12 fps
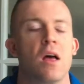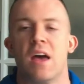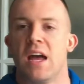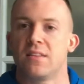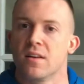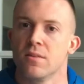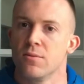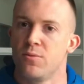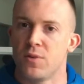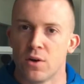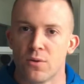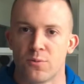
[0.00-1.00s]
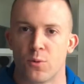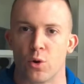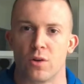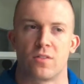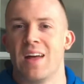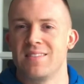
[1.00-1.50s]
it doesn't feel
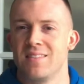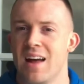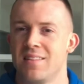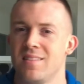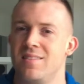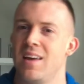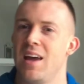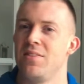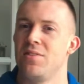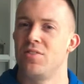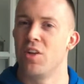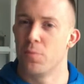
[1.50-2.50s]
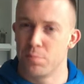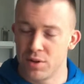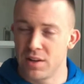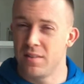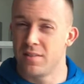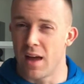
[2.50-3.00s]
forced. That's not to say they'll
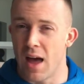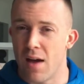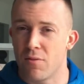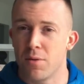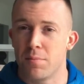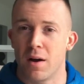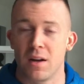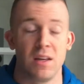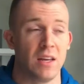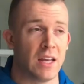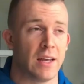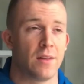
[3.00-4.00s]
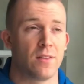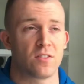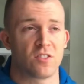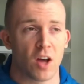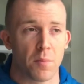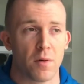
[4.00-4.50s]
please everybody.
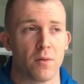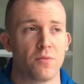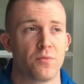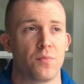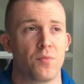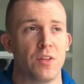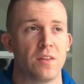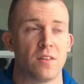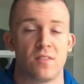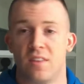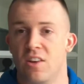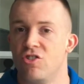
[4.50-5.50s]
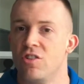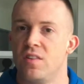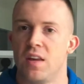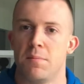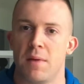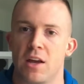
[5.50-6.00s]
Some of the decisions
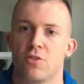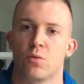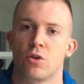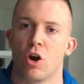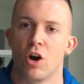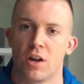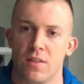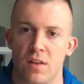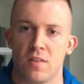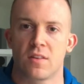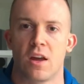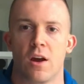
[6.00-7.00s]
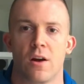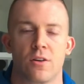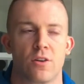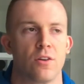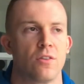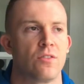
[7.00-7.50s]
he makes regarding these
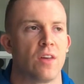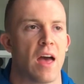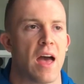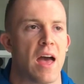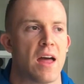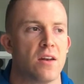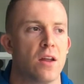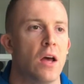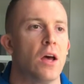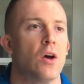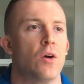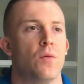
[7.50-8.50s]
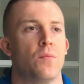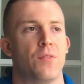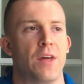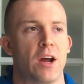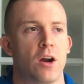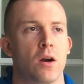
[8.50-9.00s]
characters and
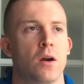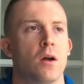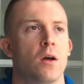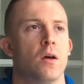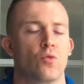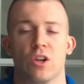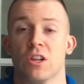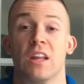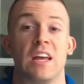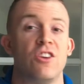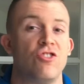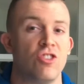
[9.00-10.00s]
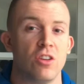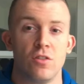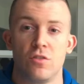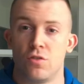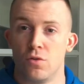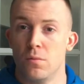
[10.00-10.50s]
their relation
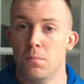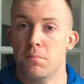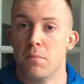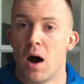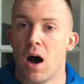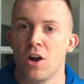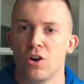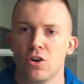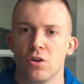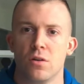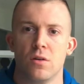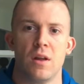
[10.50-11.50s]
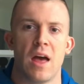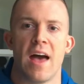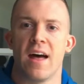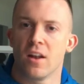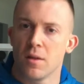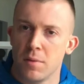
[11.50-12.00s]
to modern
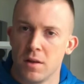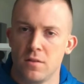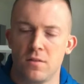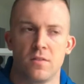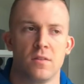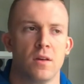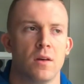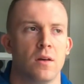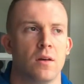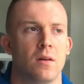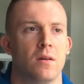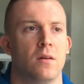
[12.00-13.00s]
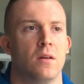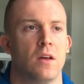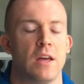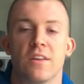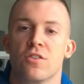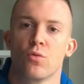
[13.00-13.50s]
elements
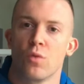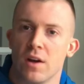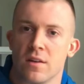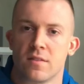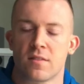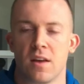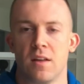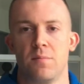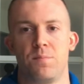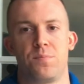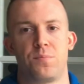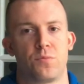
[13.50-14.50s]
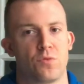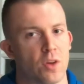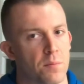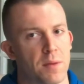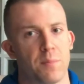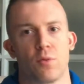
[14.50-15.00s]
is a risk, and some
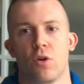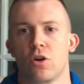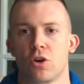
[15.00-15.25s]
people aren't